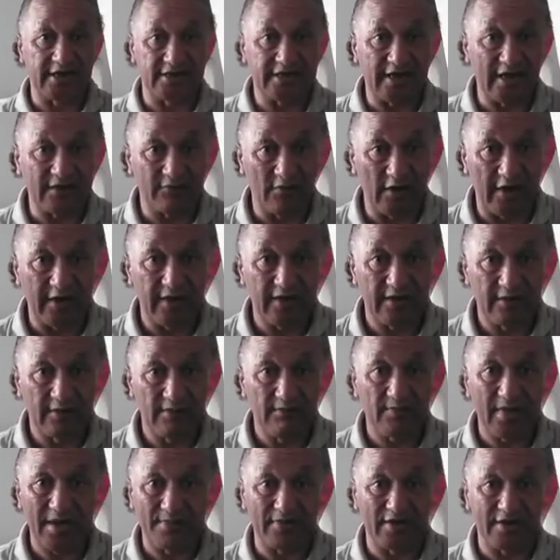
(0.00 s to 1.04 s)
it that way,
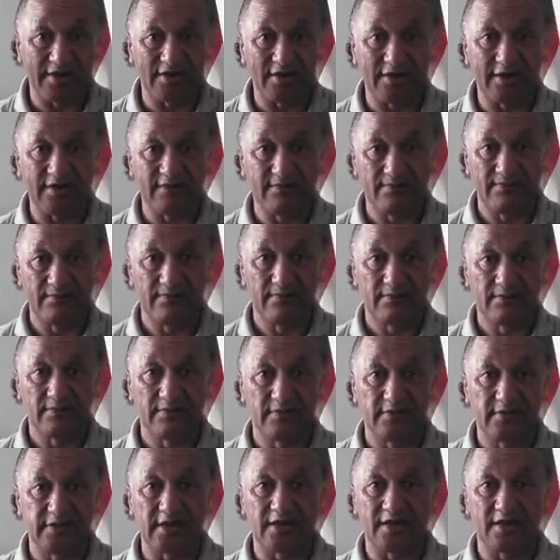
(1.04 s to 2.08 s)
publicly,
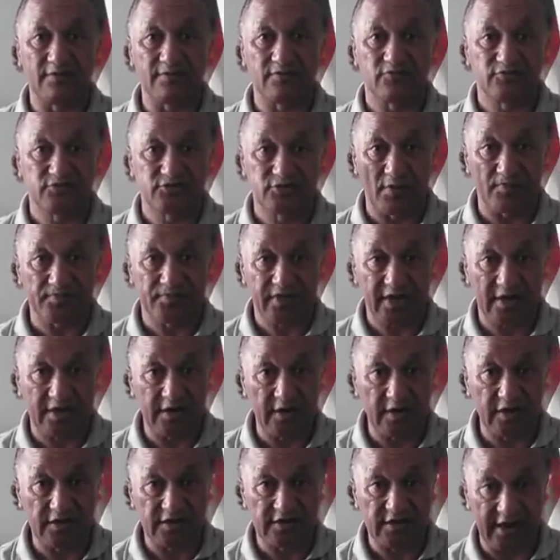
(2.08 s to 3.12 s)
that I've chopped the
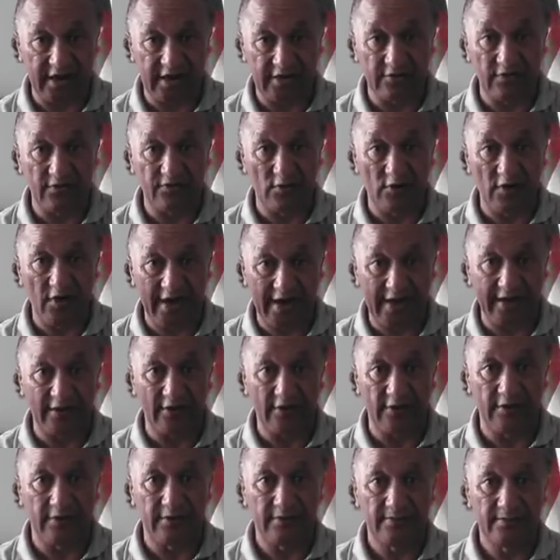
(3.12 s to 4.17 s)
King's head off or hang
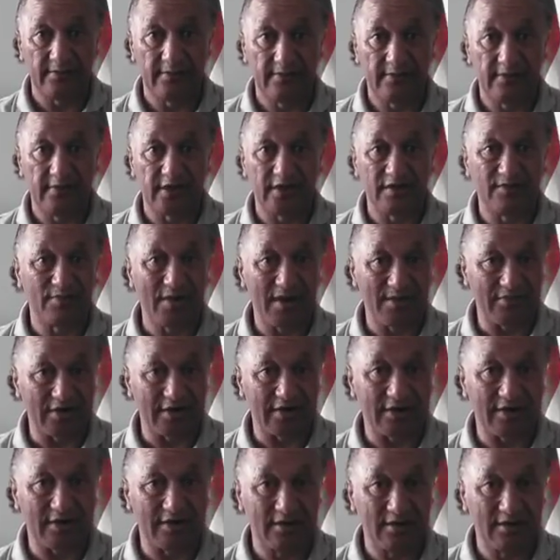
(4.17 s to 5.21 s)
her in public.
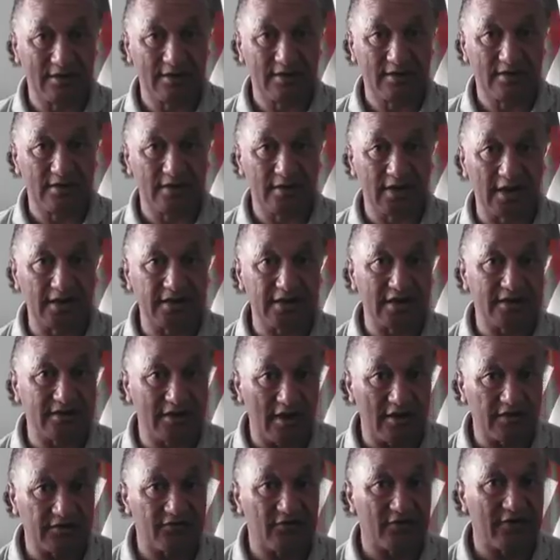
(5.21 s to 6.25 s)
And that
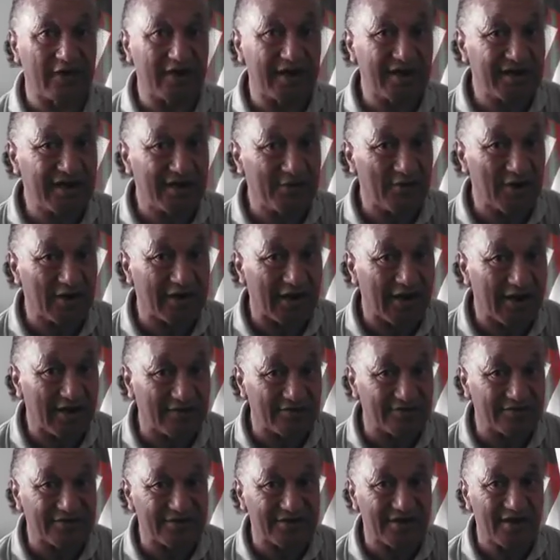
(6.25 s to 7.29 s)
goes for anyone
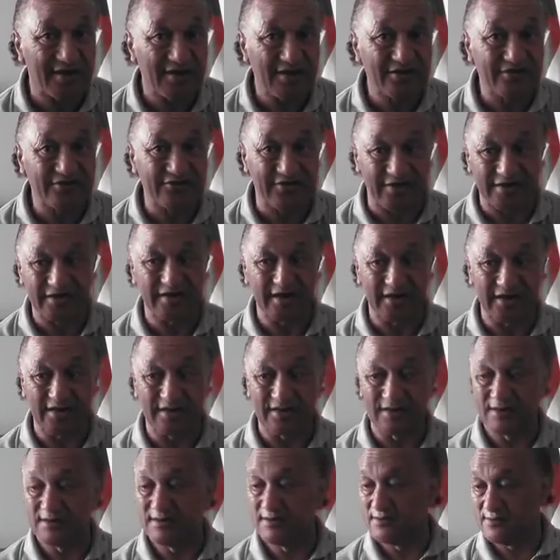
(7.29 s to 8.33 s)
else threatening
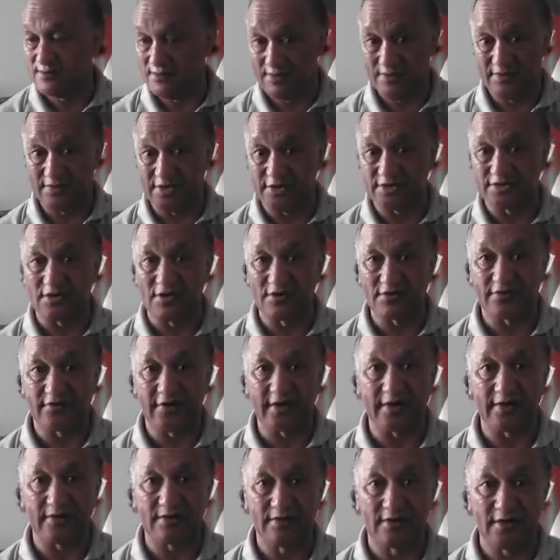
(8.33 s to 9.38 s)
this
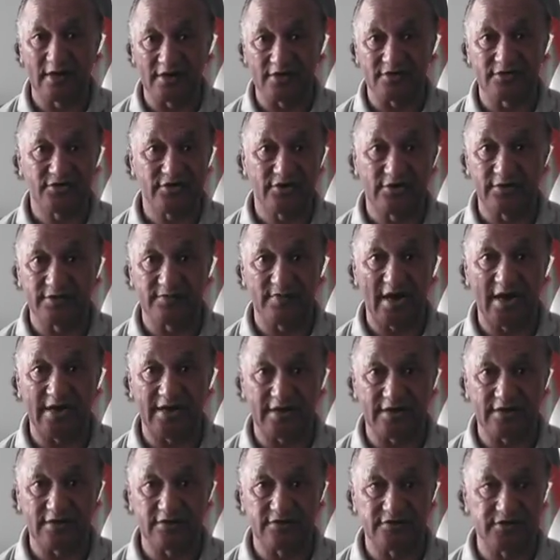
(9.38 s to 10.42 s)
contract as third
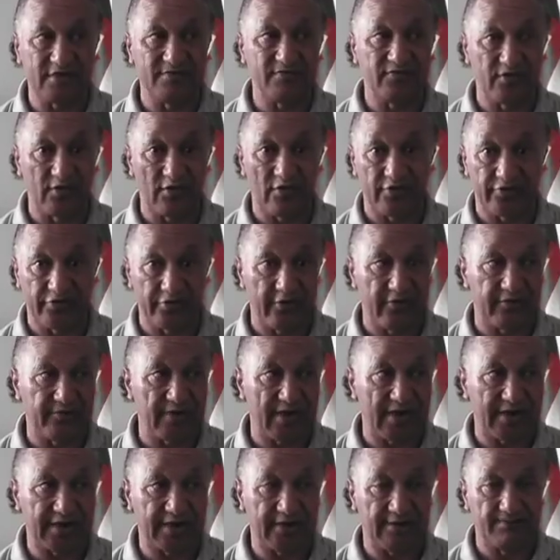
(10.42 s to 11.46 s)
parties. Jim, you're a third
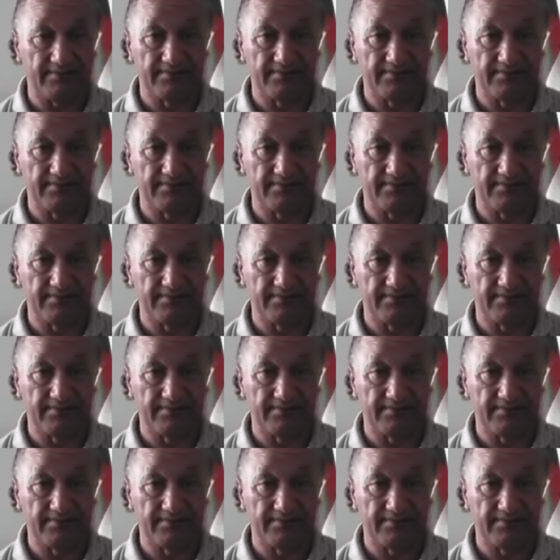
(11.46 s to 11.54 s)
party.